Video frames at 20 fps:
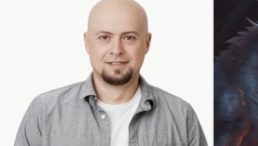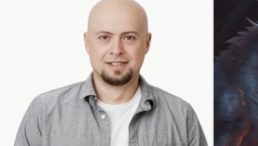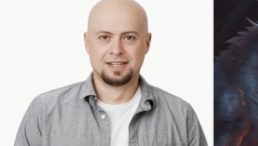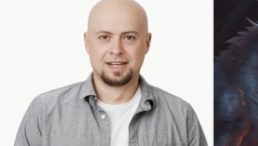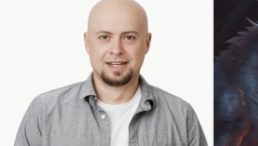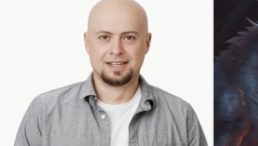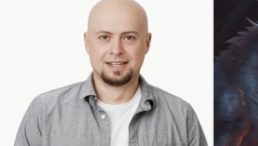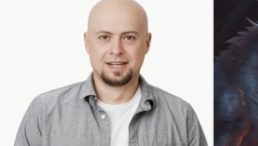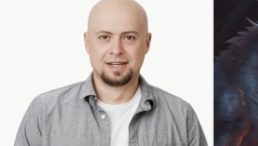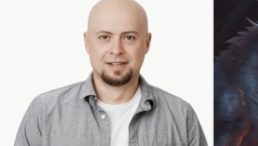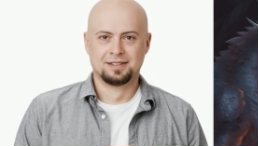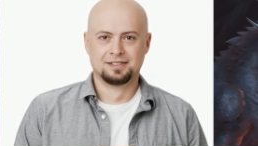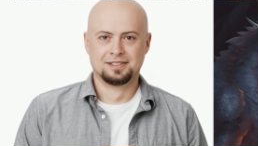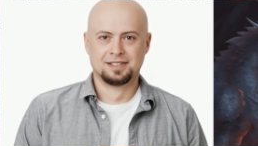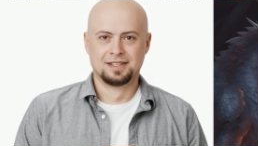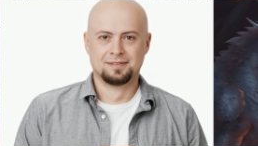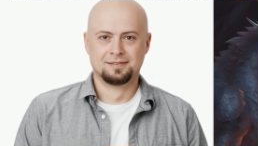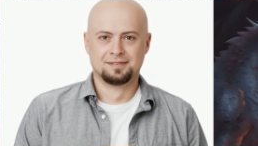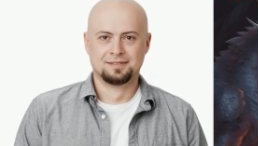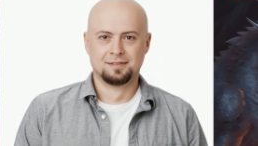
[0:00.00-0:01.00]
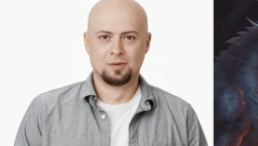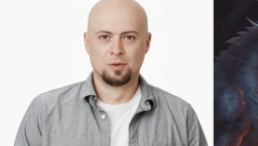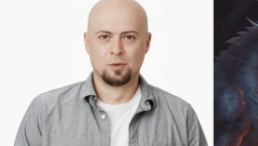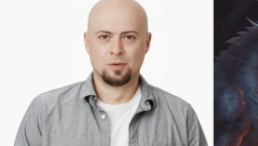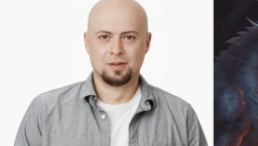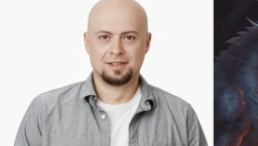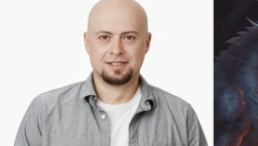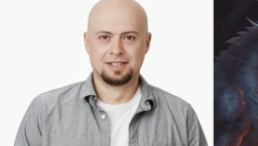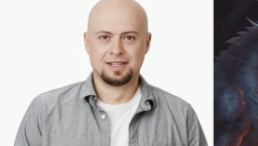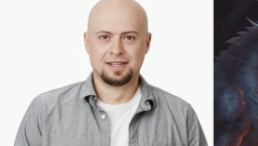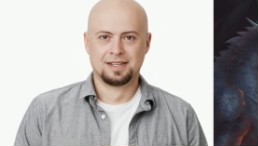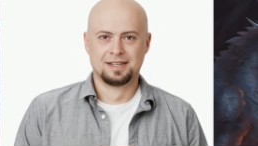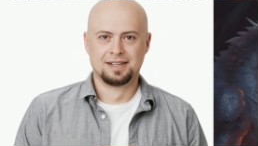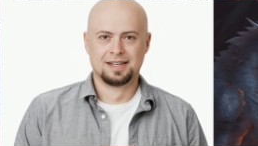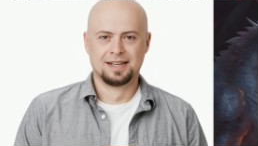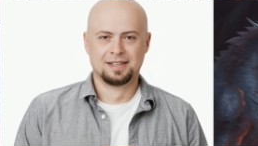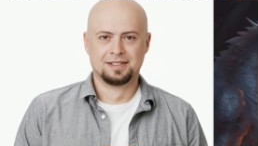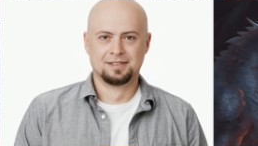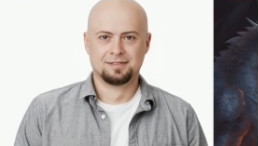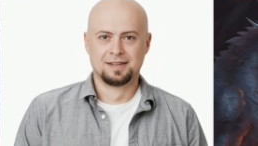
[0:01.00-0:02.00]
Gaian stepped forward,
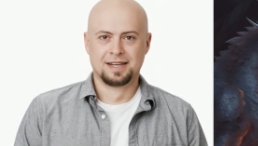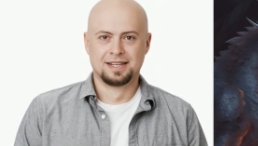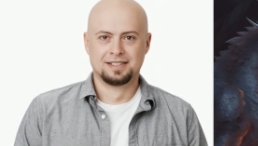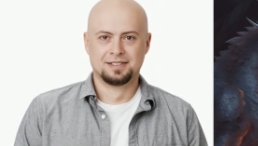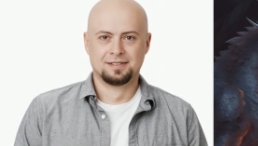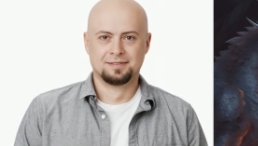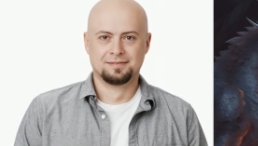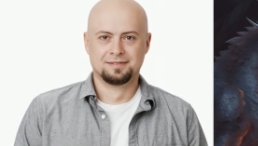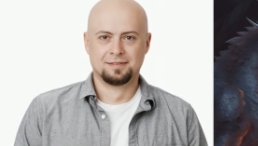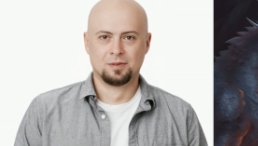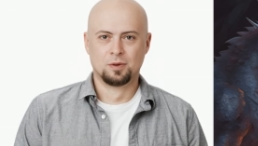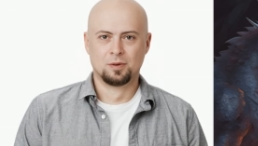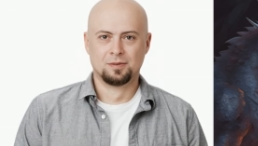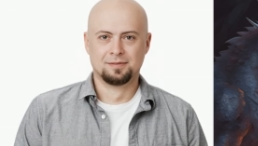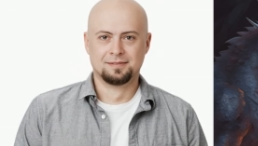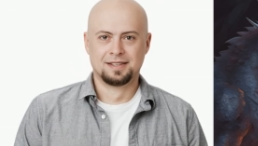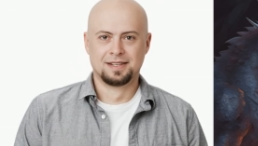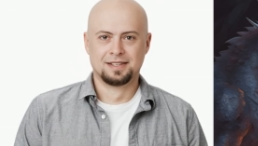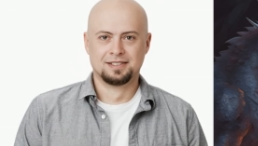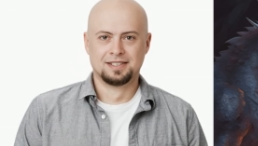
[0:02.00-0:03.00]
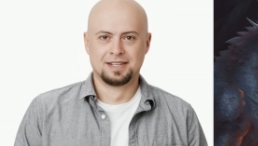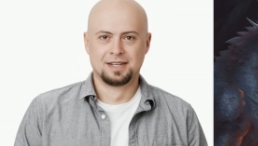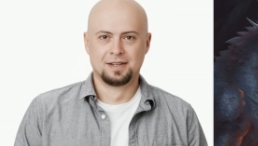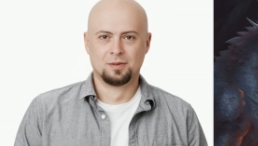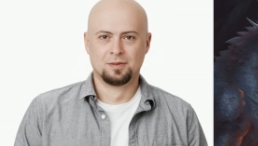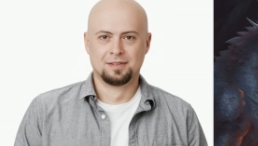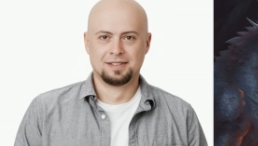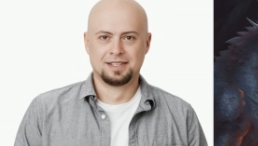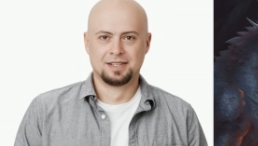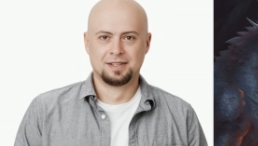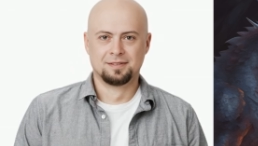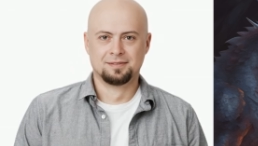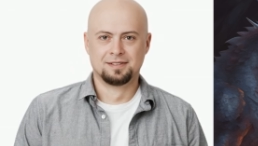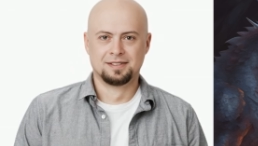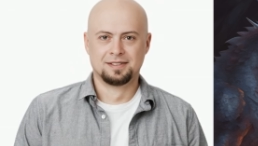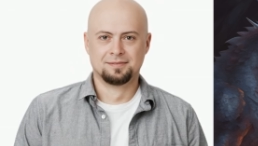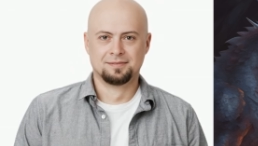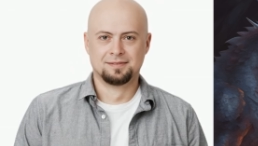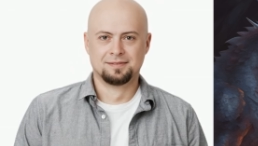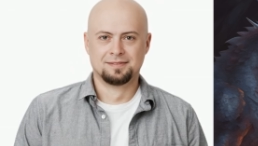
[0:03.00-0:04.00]
his massive form towering over
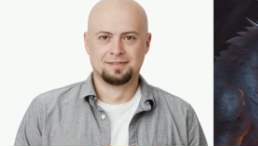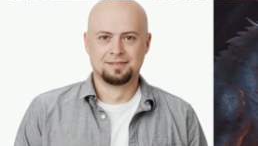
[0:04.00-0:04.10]
them.